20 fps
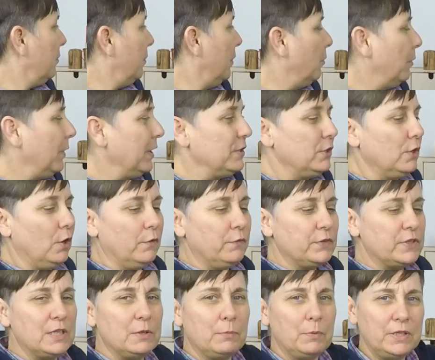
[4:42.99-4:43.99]
But
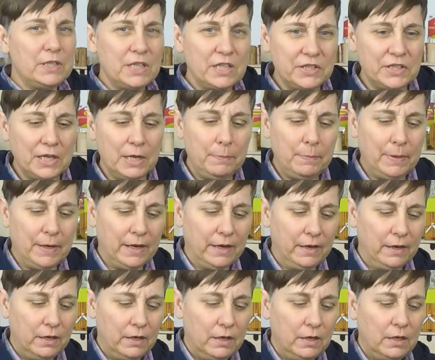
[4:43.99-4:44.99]
obviously when you dip
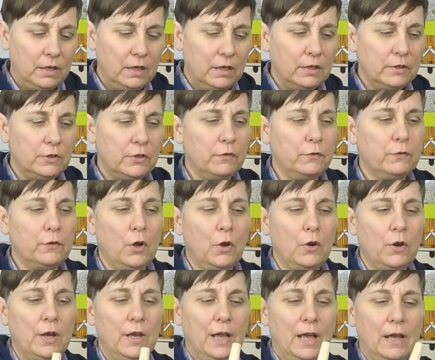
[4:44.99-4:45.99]
it, you've
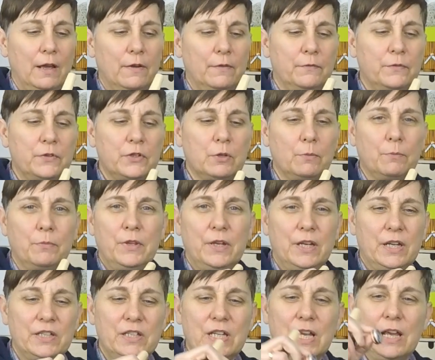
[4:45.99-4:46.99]
got to have
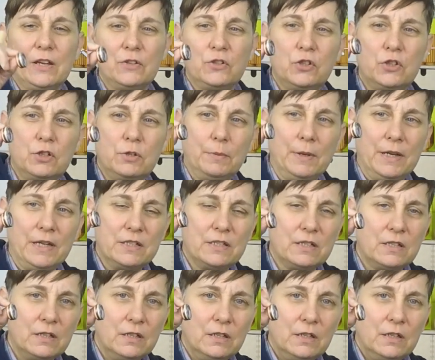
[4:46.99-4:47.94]
something attached to it